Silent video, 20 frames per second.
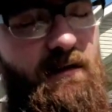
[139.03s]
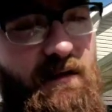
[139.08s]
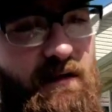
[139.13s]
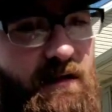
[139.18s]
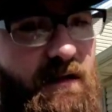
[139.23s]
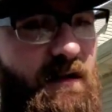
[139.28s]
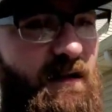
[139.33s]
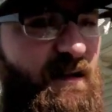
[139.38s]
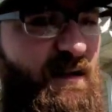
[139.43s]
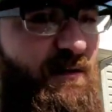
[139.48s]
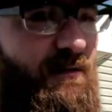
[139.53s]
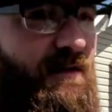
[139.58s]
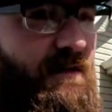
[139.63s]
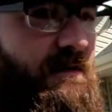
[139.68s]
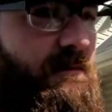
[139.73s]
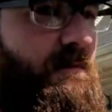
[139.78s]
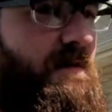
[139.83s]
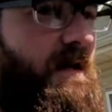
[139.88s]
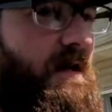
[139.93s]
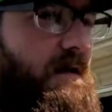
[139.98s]
and then I gotta go get
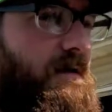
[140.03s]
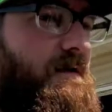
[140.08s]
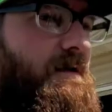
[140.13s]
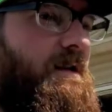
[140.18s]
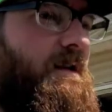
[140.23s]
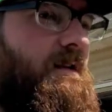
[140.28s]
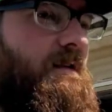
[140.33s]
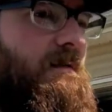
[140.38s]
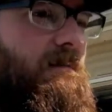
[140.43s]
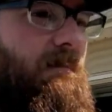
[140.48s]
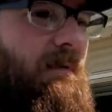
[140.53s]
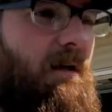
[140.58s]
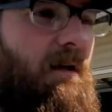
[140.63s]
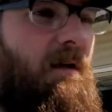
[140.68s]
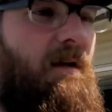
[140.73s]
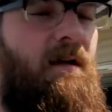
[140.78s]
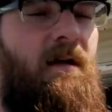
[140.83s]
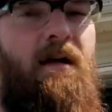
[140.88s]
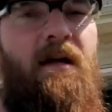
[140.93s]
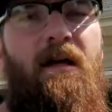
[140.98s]
some tires changed. But
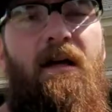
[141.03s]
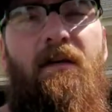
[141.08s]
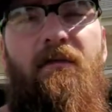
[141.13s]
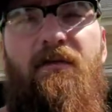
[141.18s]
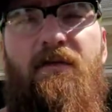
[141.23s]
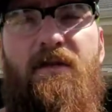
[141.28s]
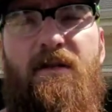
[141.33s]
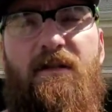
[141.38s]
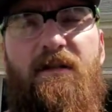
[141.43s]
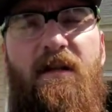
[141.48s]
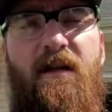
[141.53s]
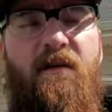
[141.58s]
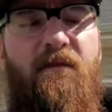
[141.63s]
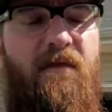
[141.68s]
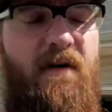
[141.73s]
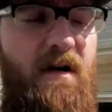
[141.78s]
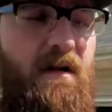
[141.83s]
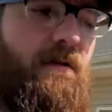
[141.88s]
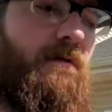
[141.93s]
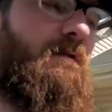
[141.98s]
if you're just now
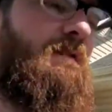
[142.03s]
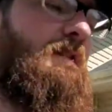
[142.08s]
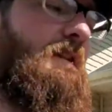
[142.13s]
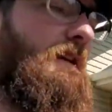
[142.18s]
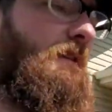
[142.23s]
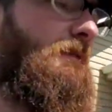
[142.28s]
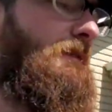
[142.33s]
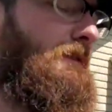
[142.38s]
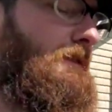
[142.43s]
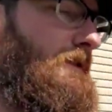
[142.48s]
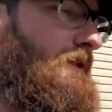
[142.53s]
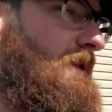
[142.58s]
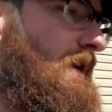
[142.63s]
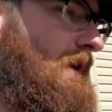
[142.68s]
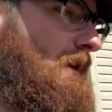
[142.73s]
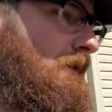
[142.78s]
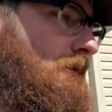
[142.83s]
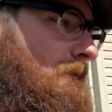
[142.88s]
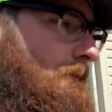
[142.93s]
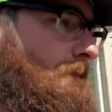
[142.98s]
finding yourself to the
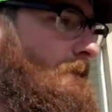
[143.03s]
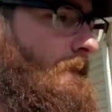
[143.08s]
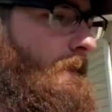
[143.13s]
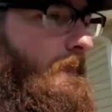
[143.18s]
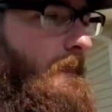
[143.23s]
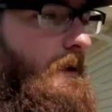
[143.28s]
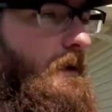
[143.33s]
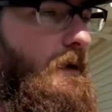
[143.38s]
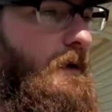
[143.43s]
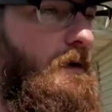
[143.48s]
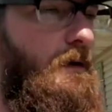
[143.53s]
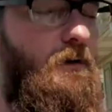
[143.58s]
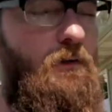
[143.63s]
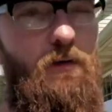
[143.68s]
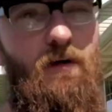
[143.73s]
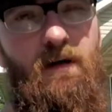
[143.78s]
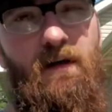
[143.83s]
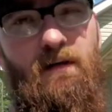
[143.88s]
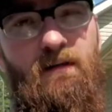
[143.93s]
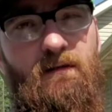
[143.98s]
channel, uh,
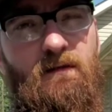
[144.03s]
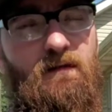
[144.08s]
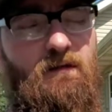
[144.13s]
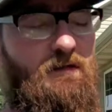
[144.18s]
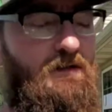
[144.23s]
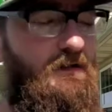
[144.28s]
go ahead and